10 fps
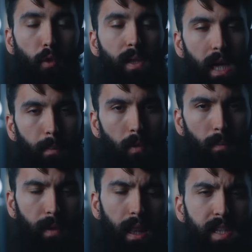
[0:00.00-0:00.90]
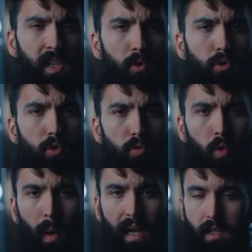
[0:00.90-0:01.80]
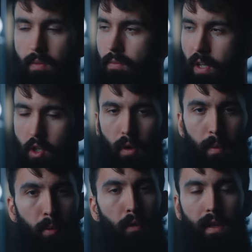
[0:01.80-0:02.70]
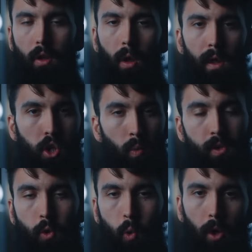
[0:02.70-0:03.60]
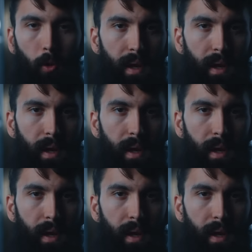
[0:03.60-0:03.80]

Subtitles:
For example, let's say your true weight, we knew with perfect knowledge, was 200